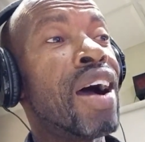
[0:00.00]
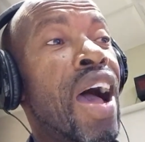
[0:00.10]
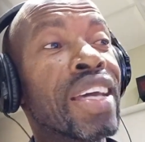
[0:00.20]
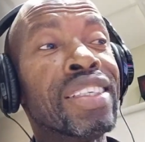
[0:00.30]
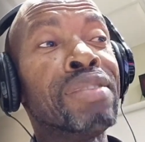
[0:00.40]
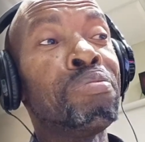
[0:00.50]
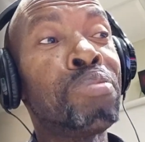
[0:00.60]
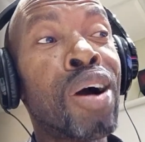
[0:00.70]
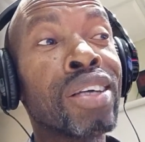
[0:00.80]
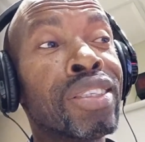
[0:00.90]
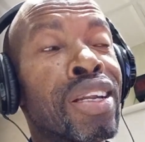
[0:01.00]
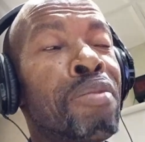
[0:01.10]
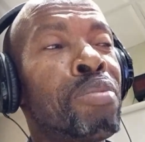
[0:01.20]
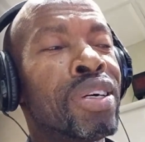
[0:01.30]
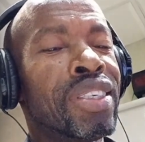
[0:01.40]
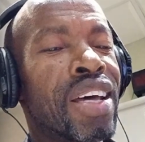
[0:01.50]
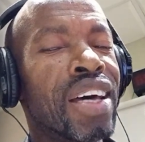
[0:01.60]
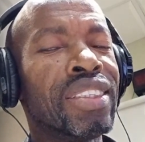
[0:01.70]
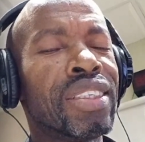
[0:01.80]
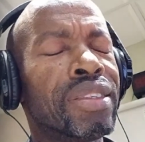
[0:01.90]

I pondered upon that,